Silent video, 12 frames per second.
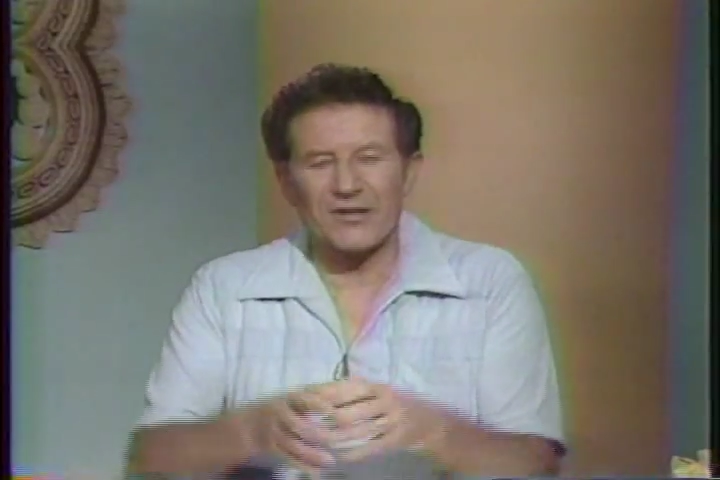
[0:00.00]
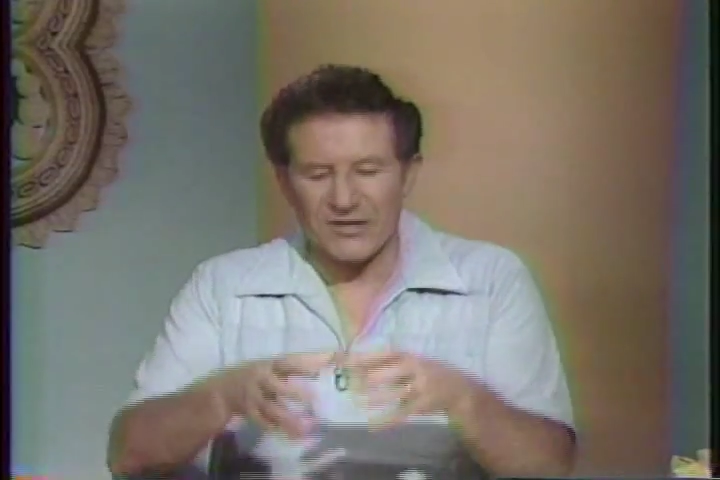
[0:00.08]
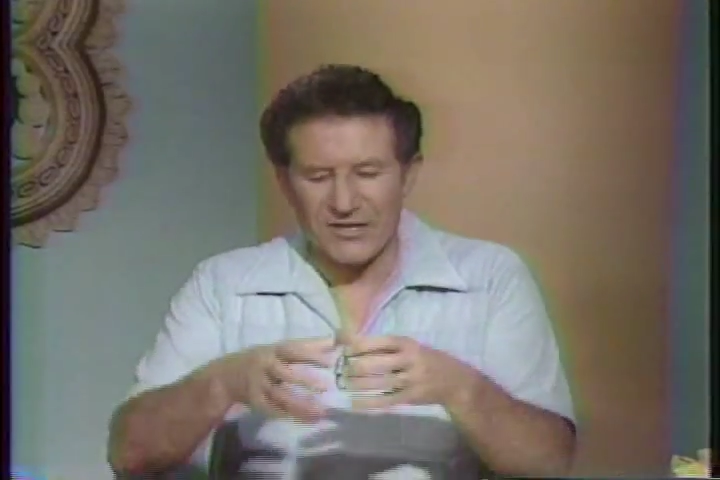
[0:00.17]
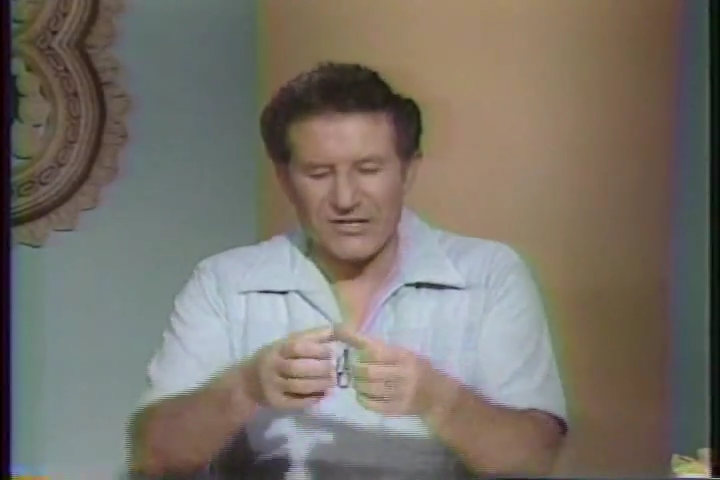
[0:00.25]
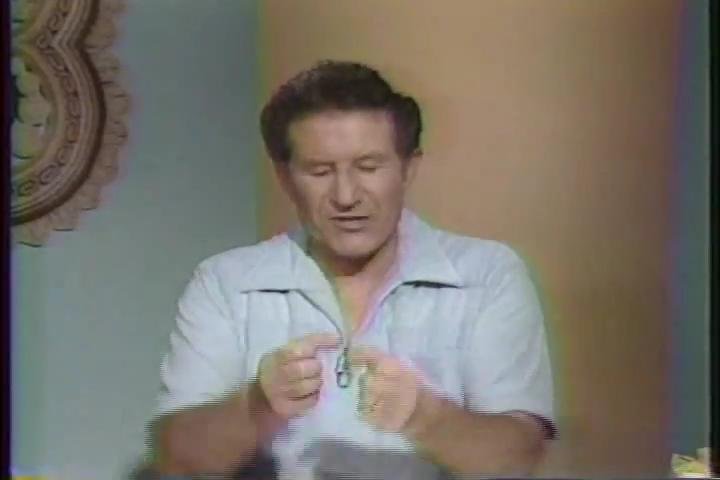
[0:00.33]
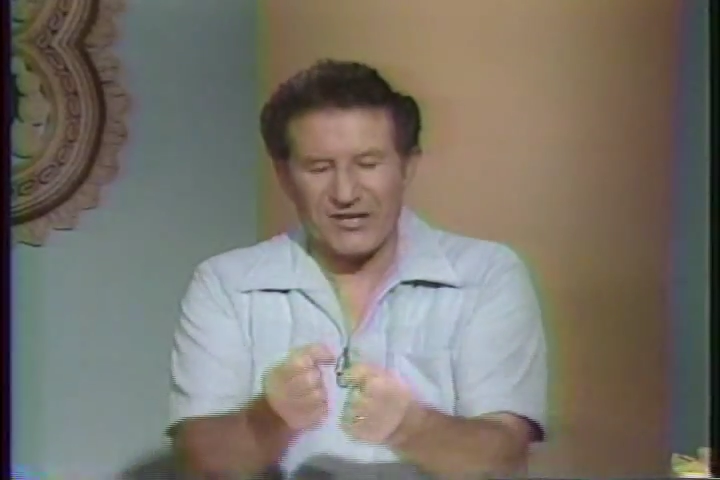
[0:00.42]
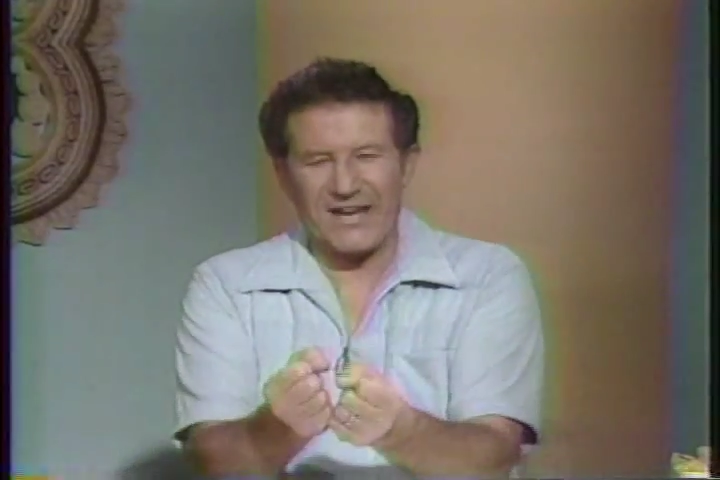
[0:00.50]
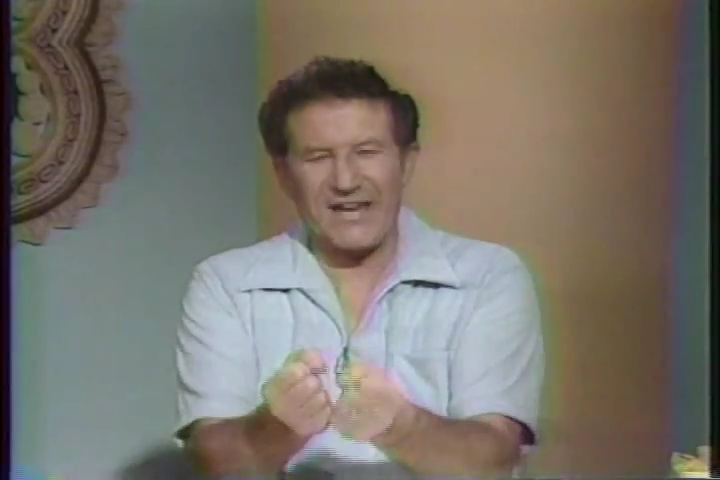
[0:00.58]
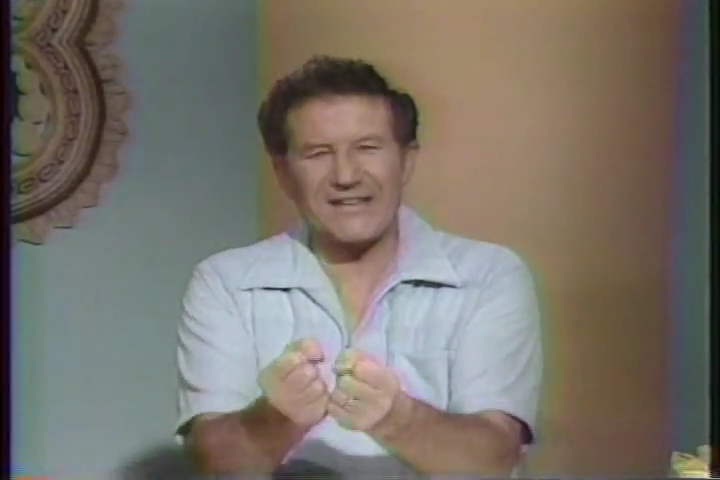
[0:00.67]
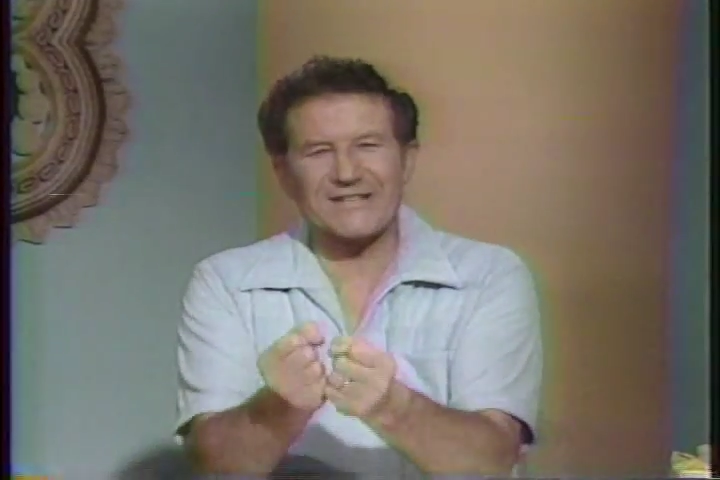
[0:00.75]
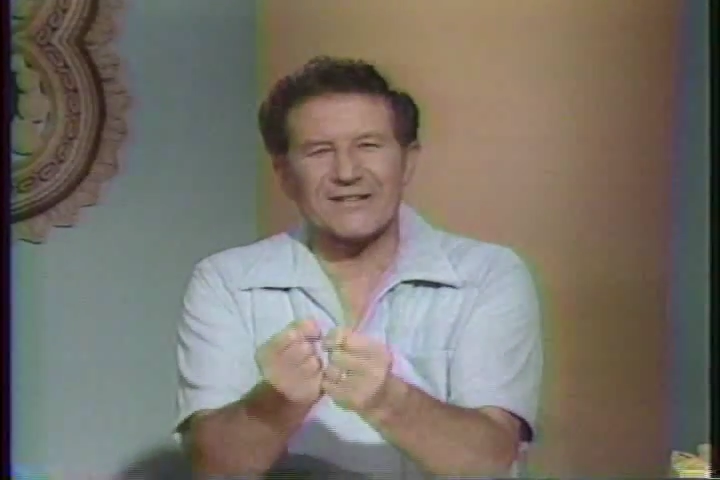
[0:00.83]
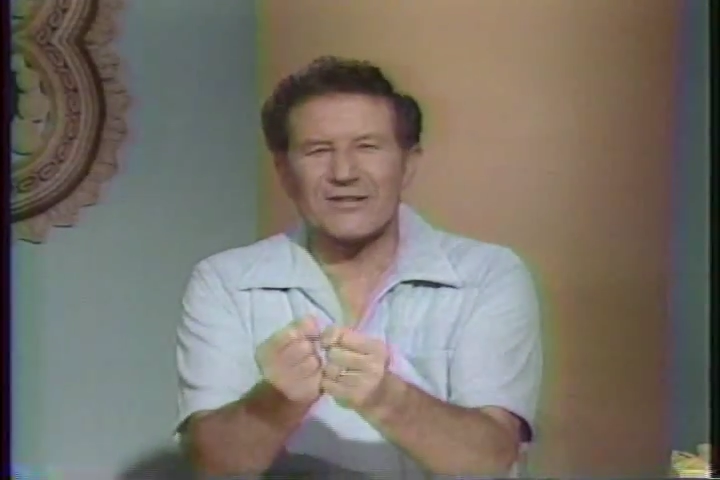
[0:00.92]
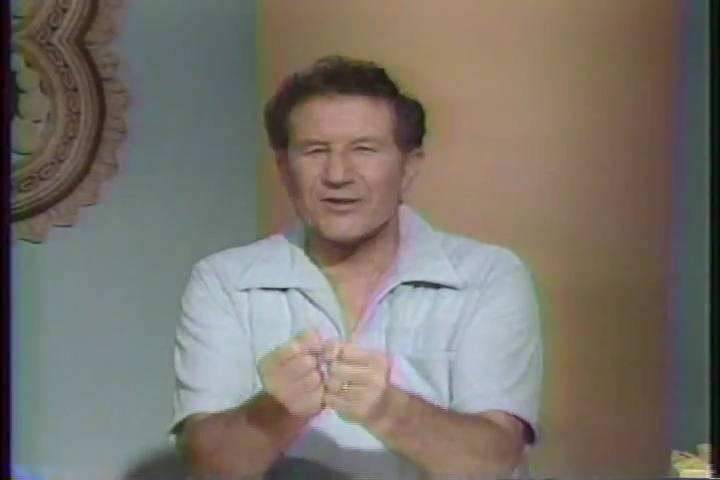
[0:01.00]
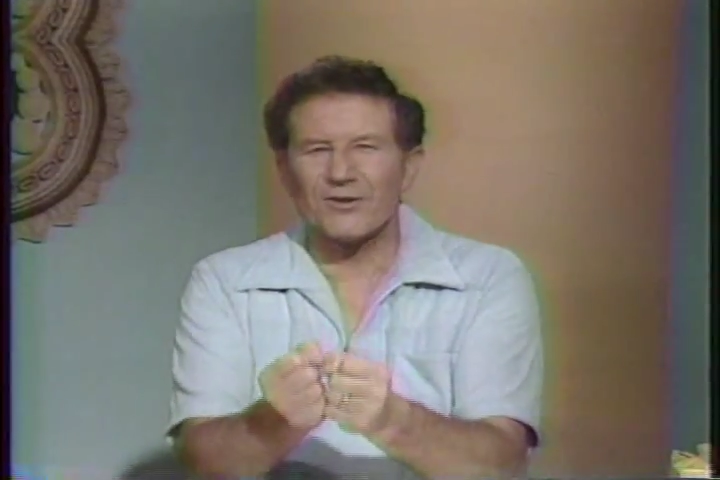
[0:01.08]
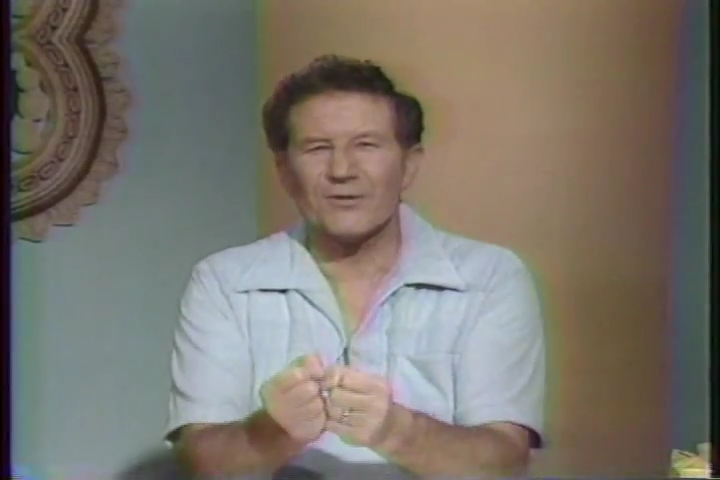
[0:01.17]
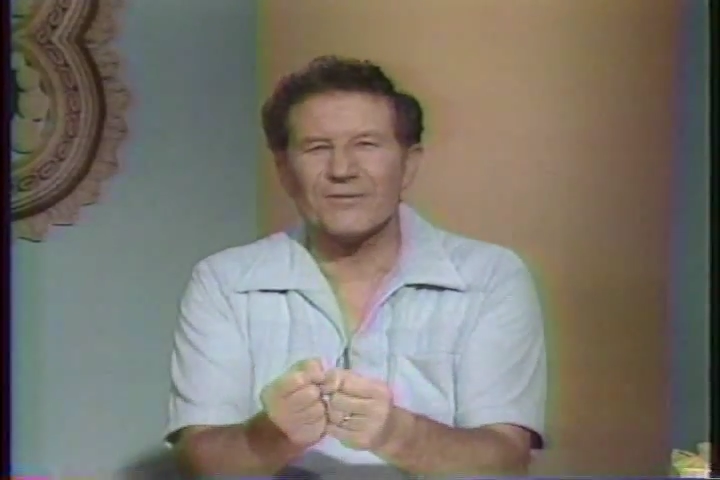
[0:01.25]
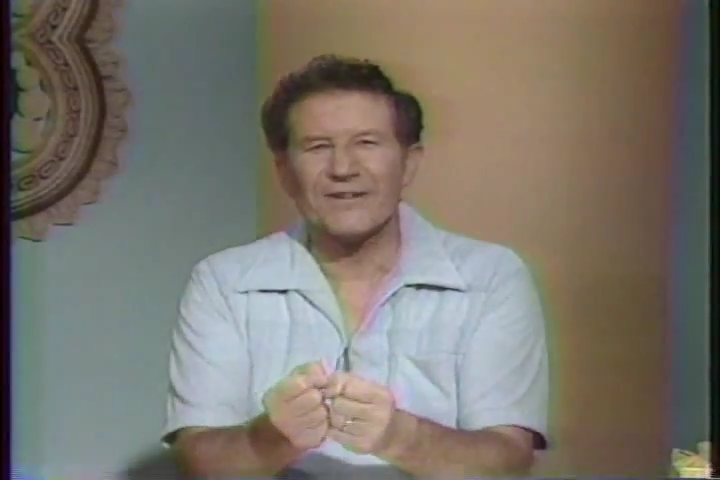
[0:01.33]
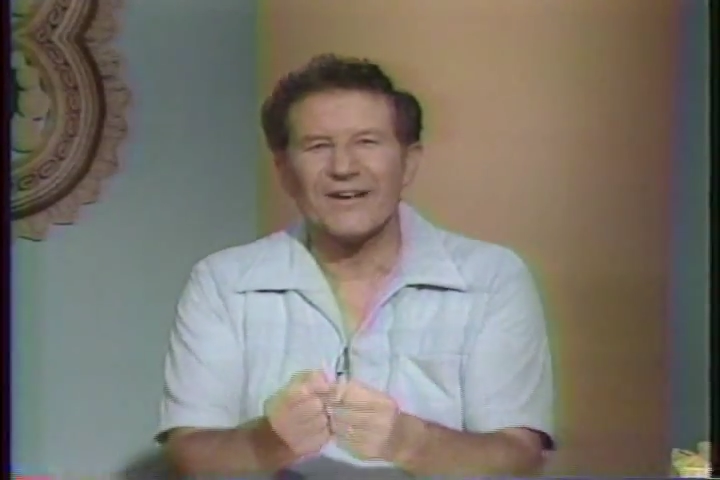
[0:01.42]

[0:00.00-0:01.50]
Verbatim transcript: you can get your hands into.